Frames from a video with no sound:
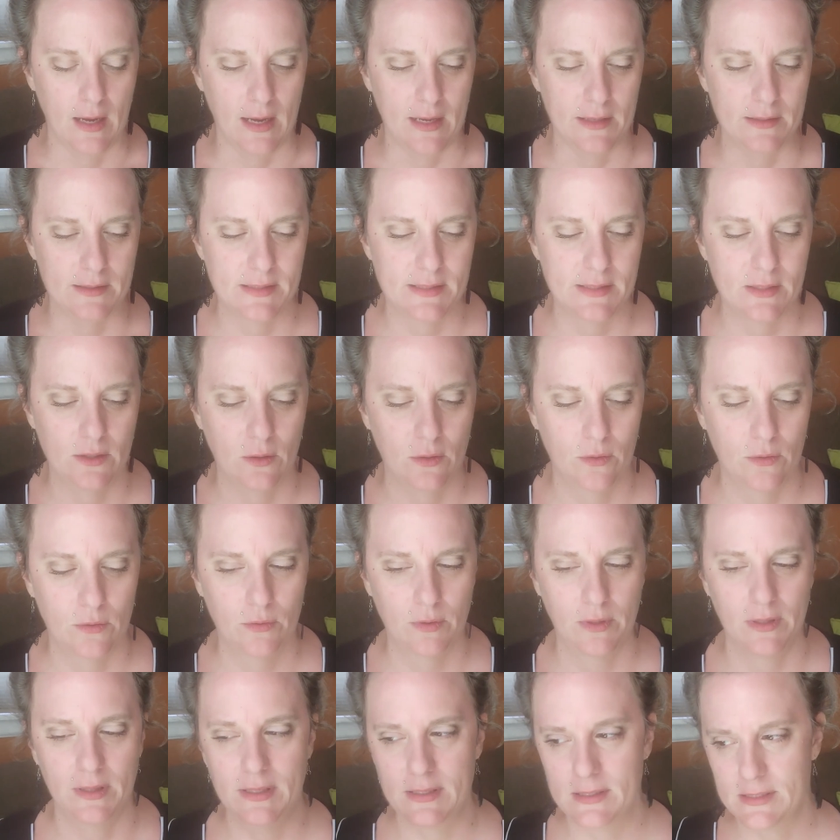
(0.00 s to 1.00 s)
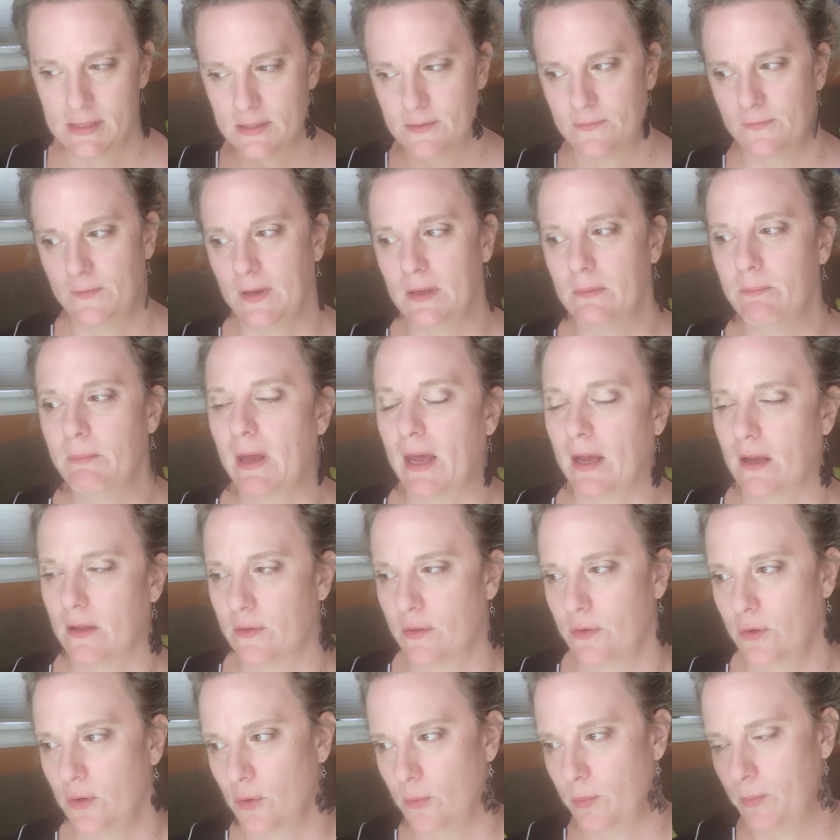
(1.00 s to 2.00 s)
And so this
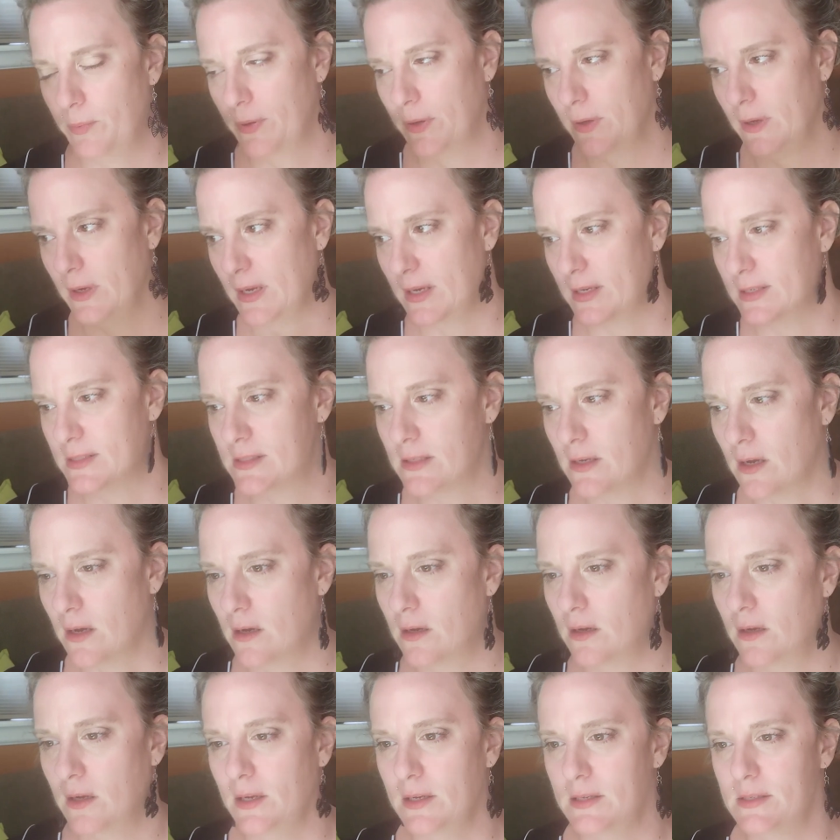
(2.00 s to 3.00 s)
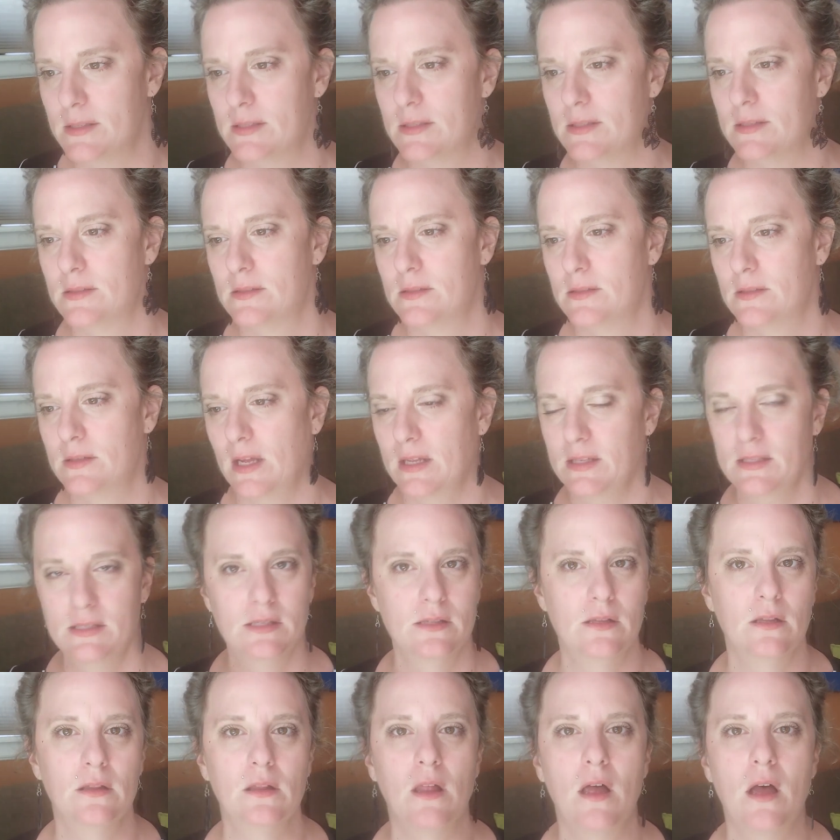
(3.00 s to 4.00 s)
feedback loop is is
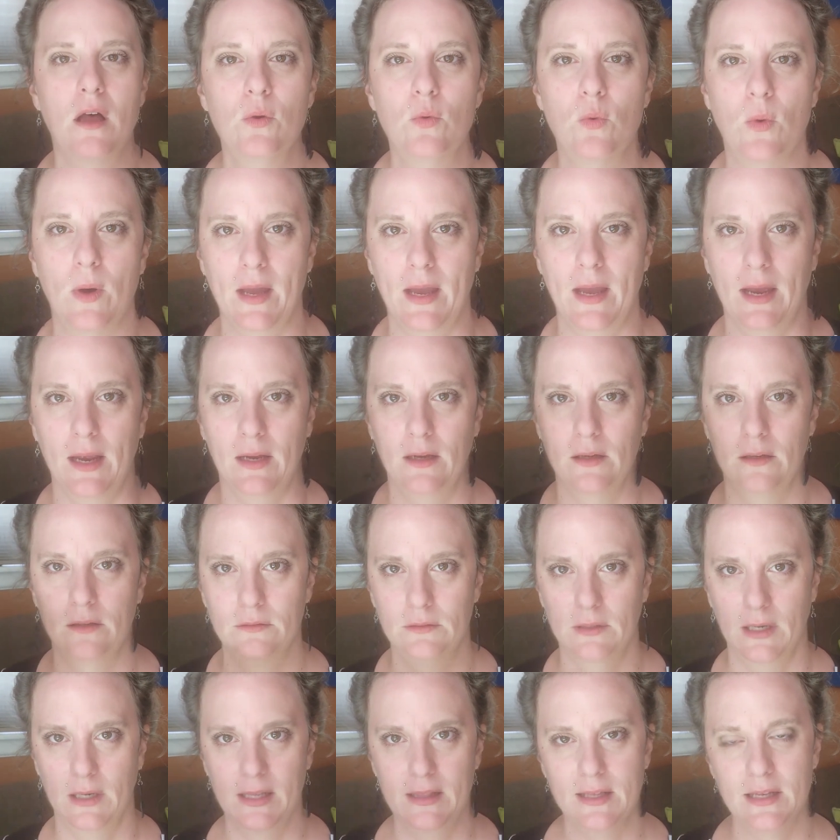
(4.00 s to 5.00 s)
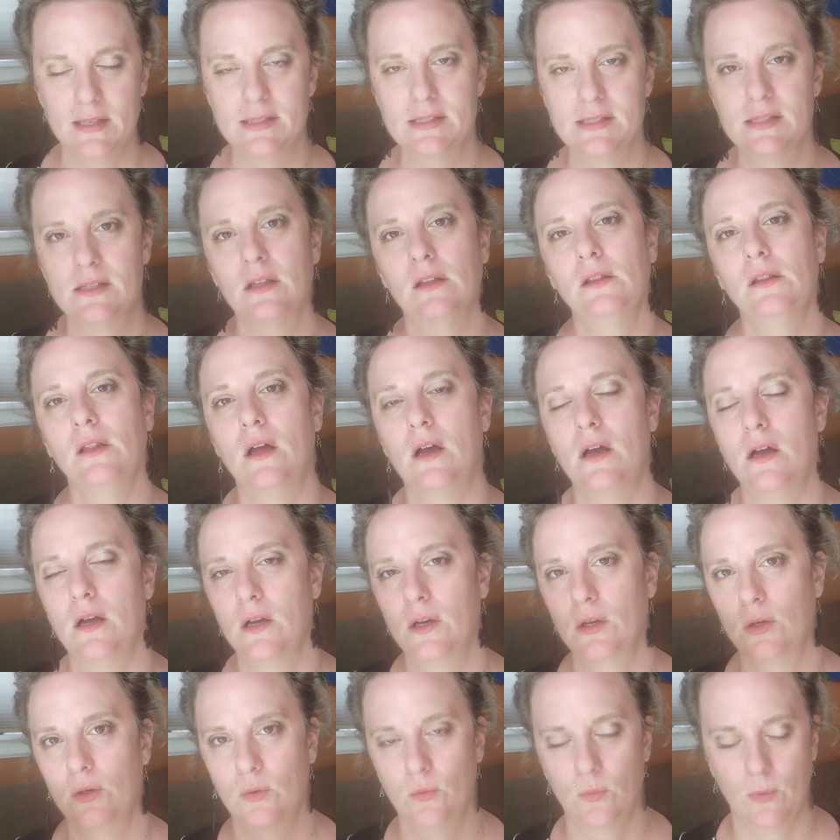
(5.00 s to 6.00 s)
that's the long way, right? That's the
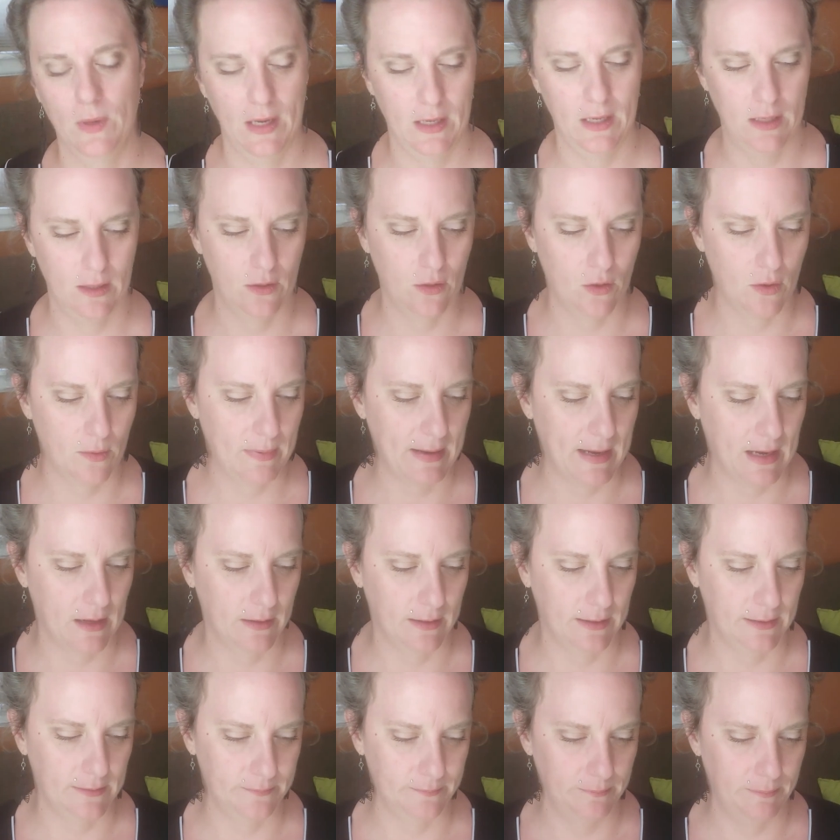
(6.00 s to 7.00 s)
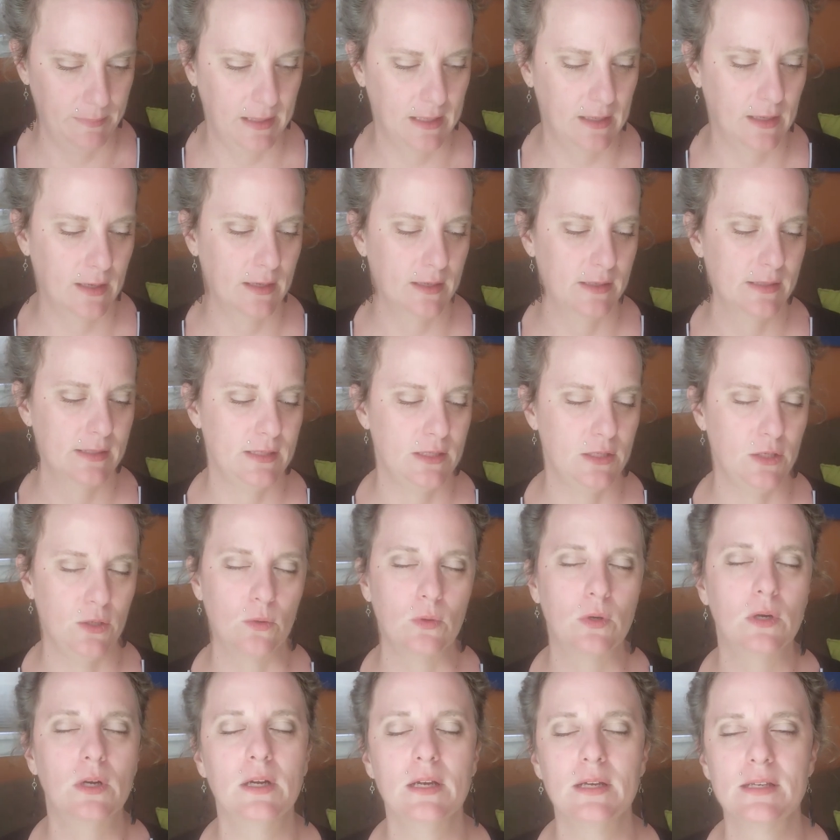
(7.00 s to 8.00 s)
long way to go about it, because
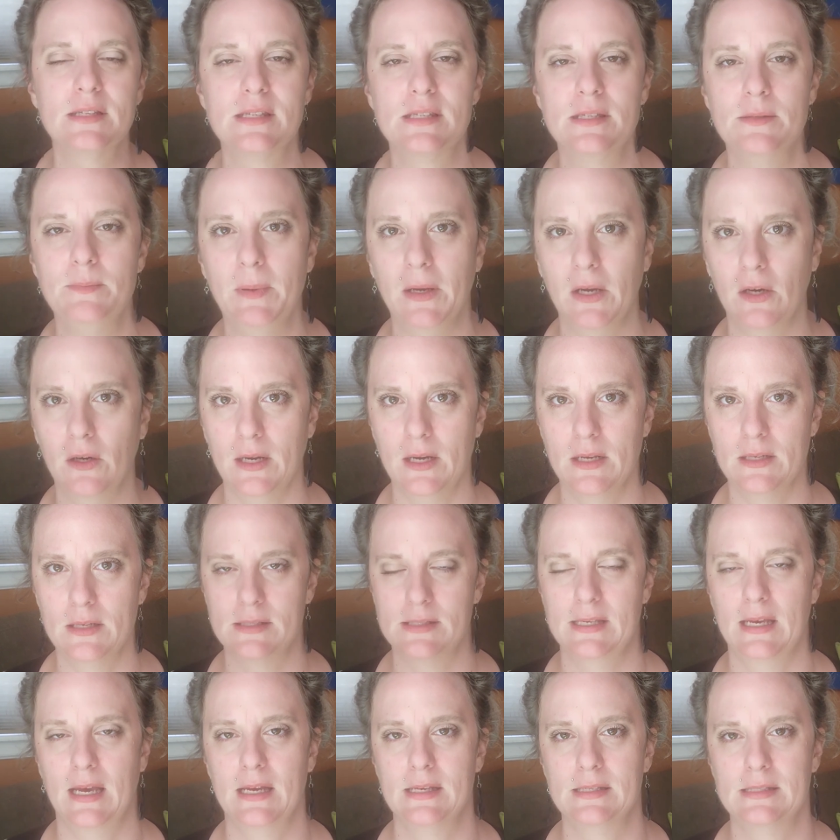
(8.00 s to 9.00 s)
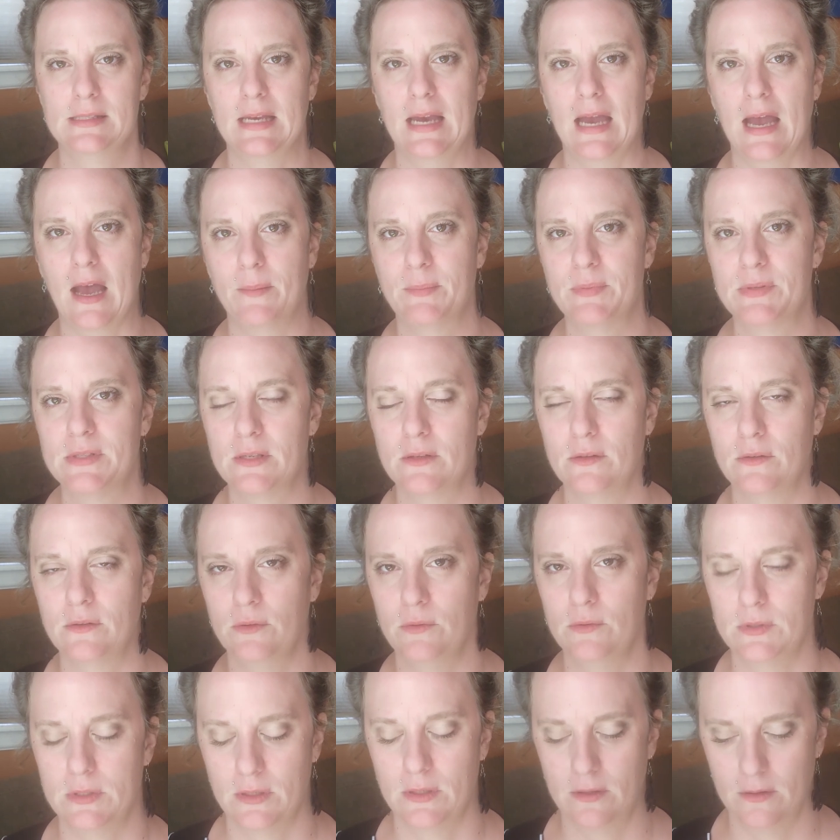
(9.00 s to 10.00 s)
your experience has
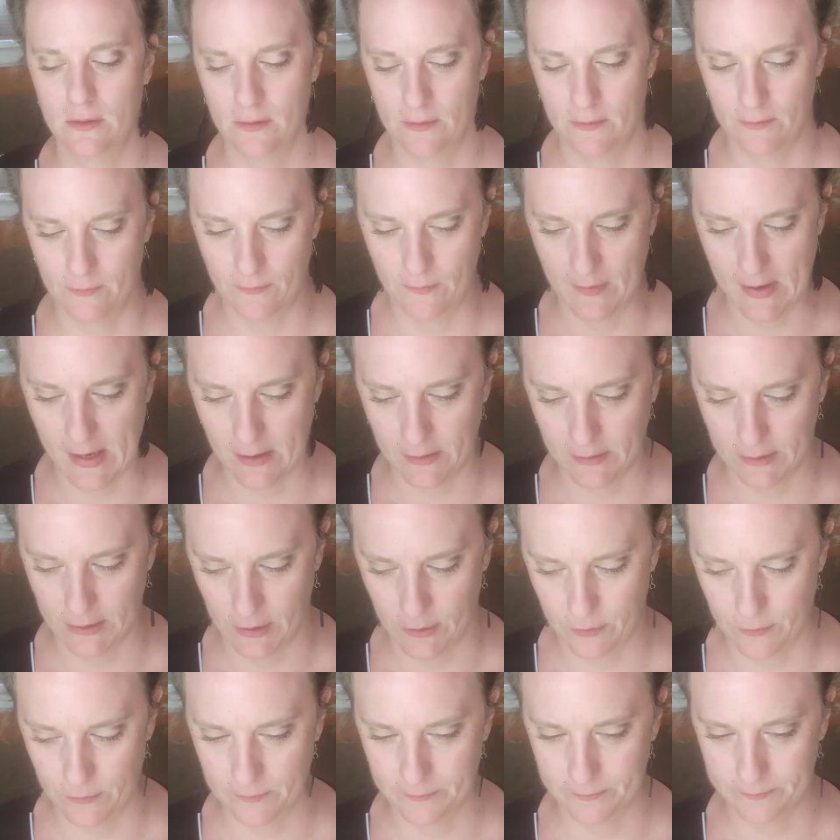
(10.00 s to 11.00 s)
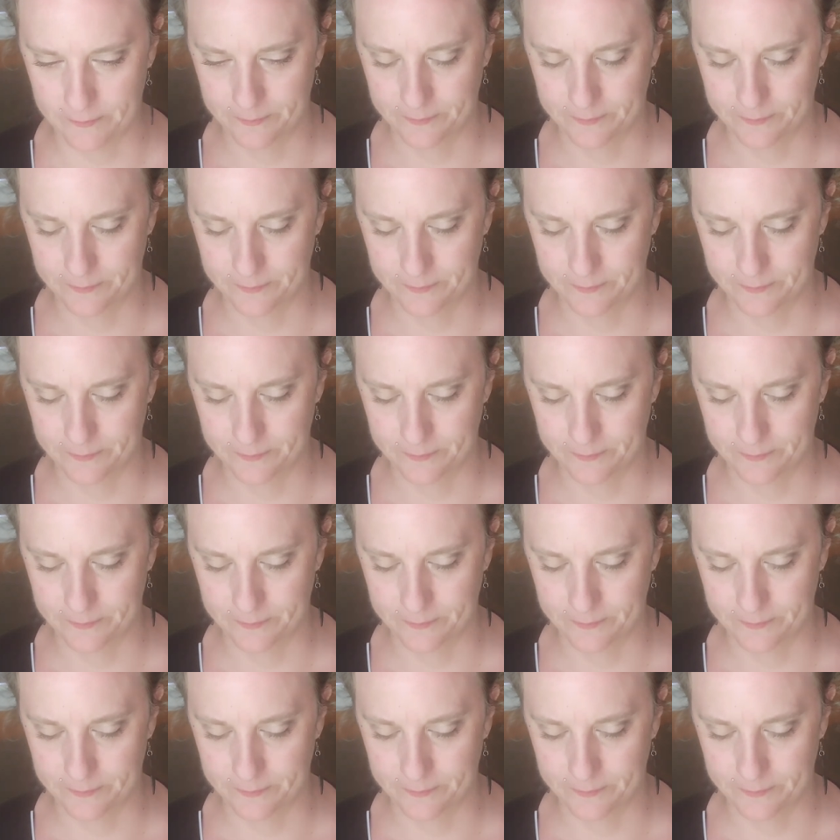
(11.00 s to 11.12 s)
absolute value.